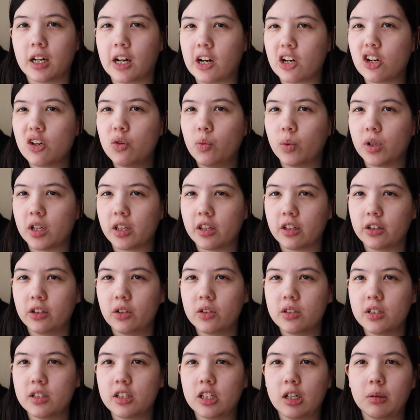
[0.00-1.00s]
I know one of the
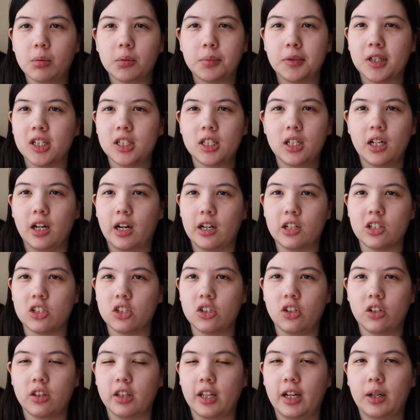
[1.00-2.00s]
coats is double-breasted and it's
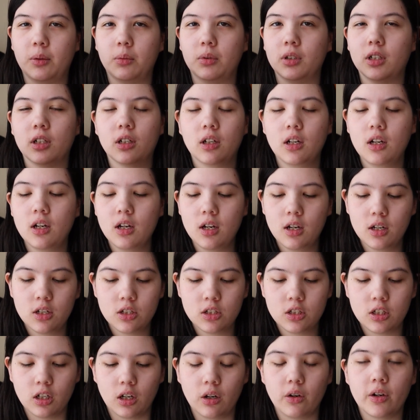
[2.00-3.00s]
not that one,
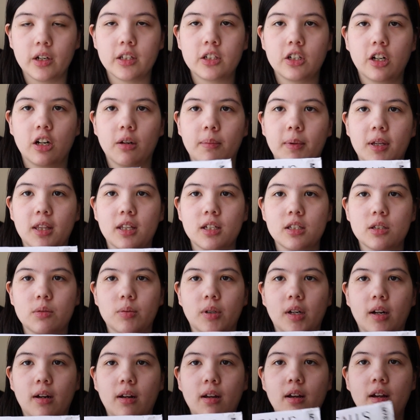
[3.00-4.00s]
so it's got to be this
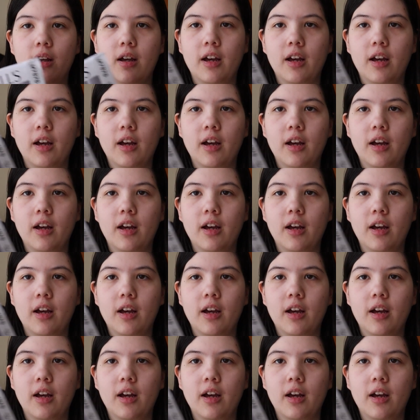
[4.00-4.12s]
one.